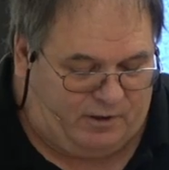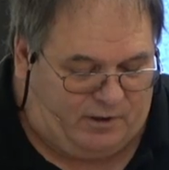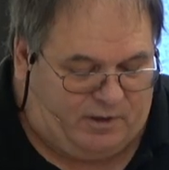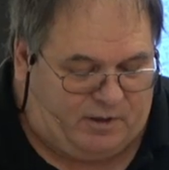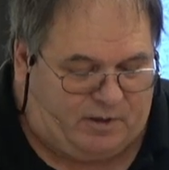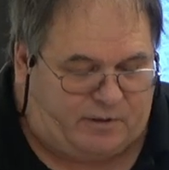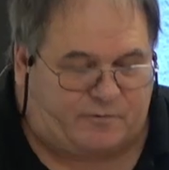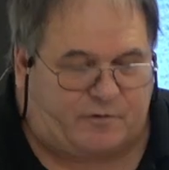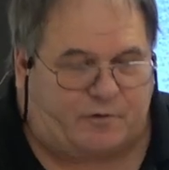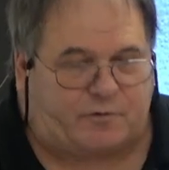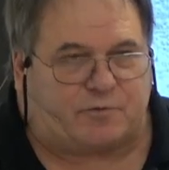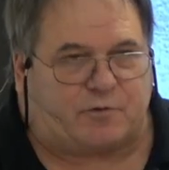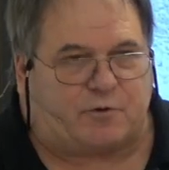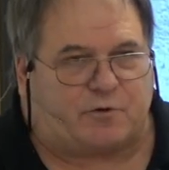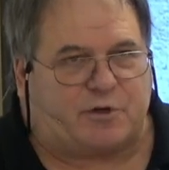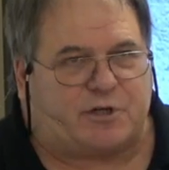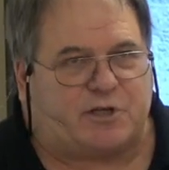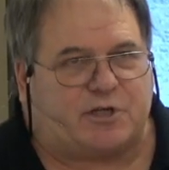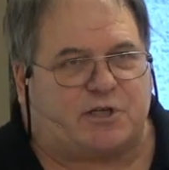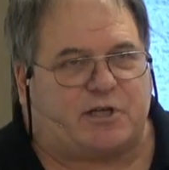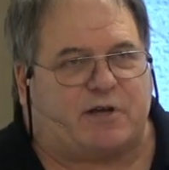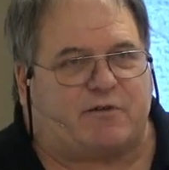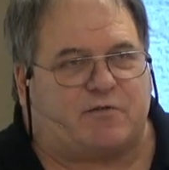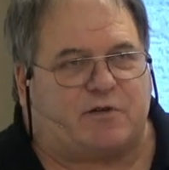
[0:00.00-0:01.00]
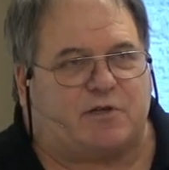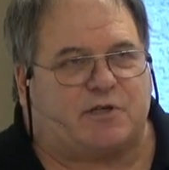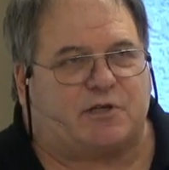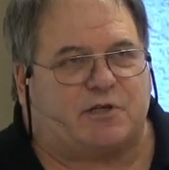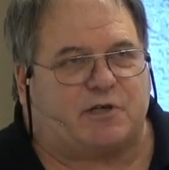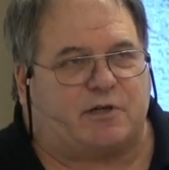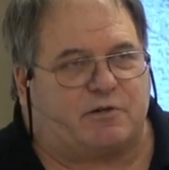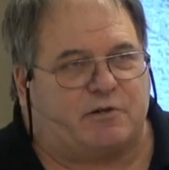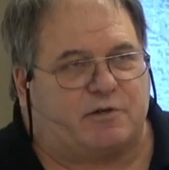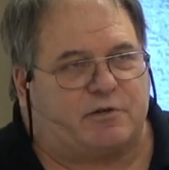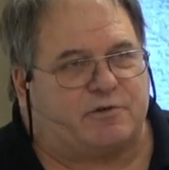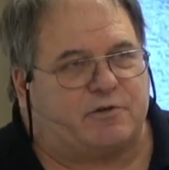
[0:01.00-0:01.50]
Of the 37
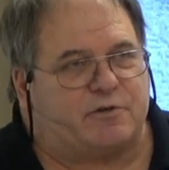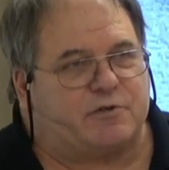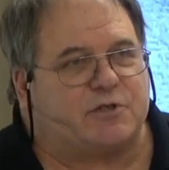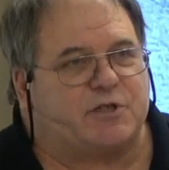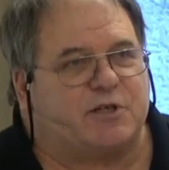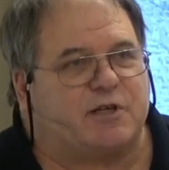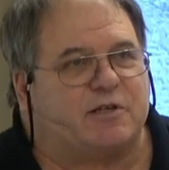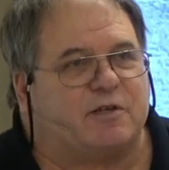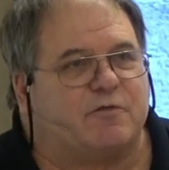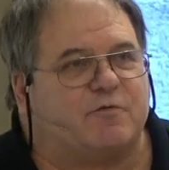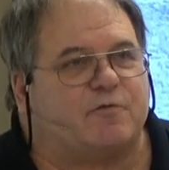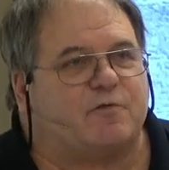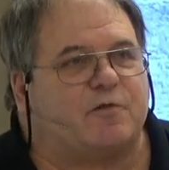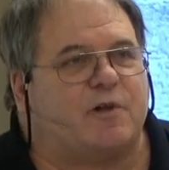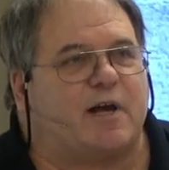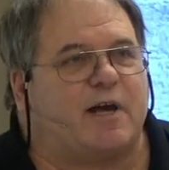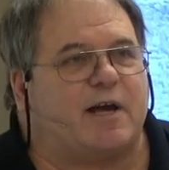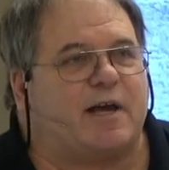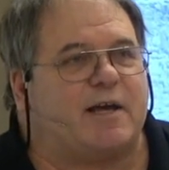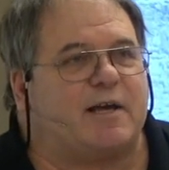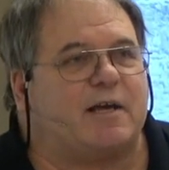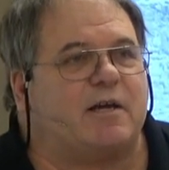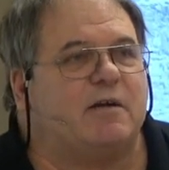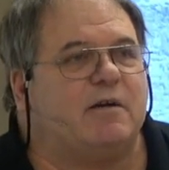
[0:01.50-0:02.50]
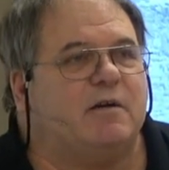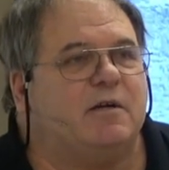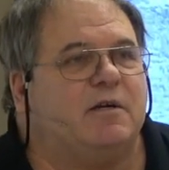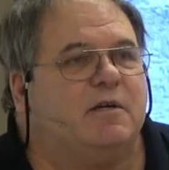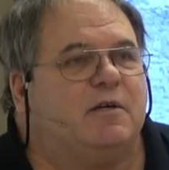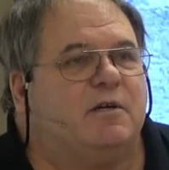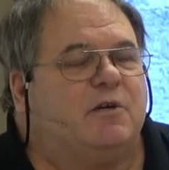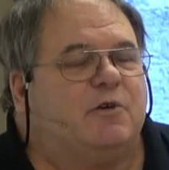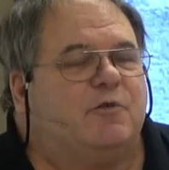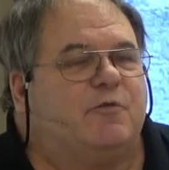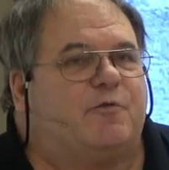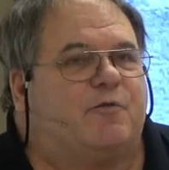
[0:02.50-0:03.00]
signatures on the flag,
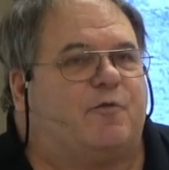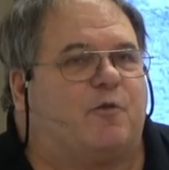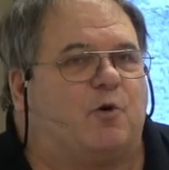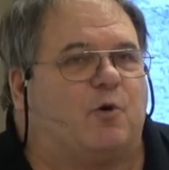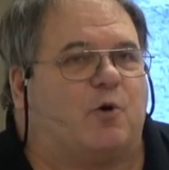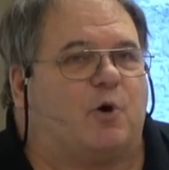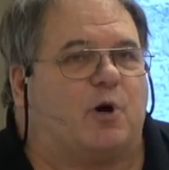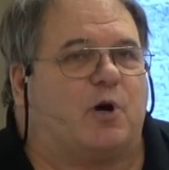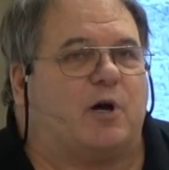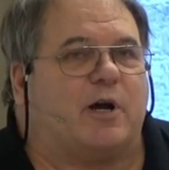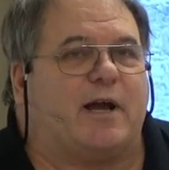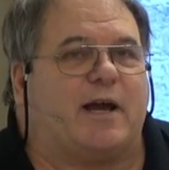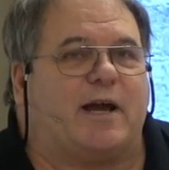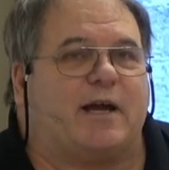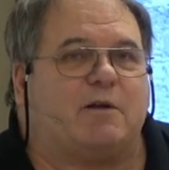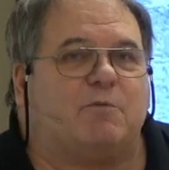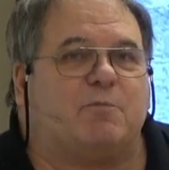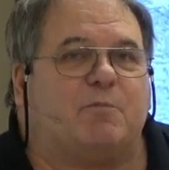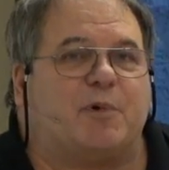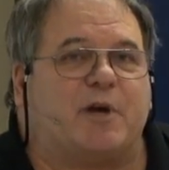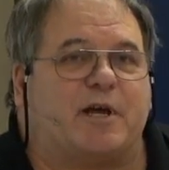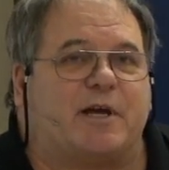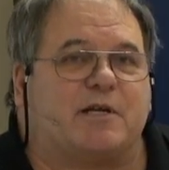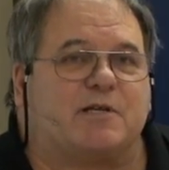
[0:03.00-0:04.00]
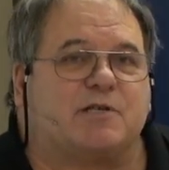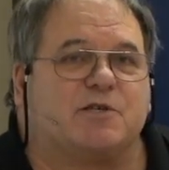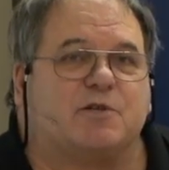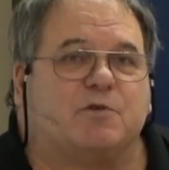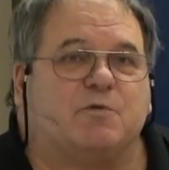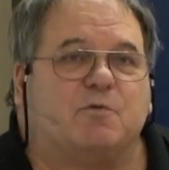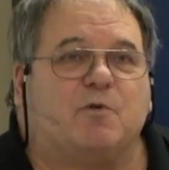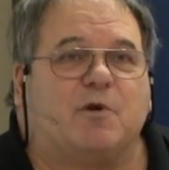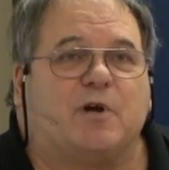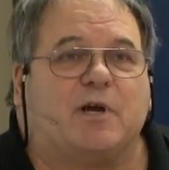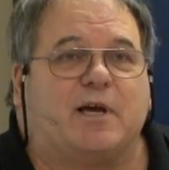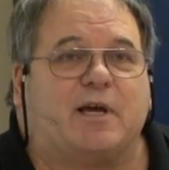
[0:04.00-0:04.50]
4 had passed
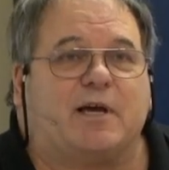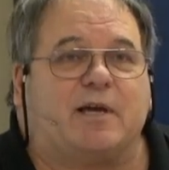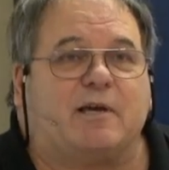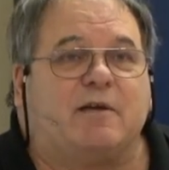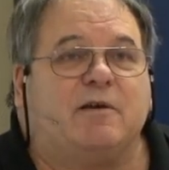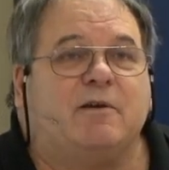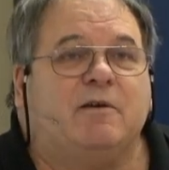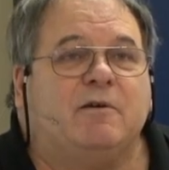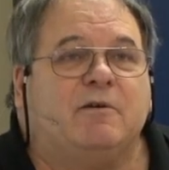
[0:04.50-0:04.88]
away